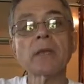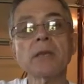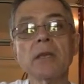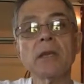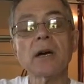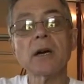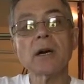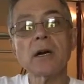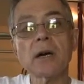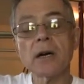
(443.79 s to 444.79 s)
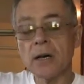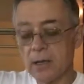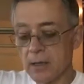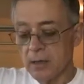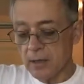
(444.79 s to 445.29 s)
the uh,
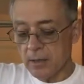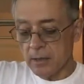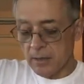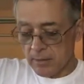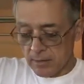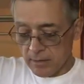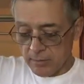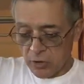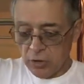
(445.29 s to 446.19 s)
uh, uh,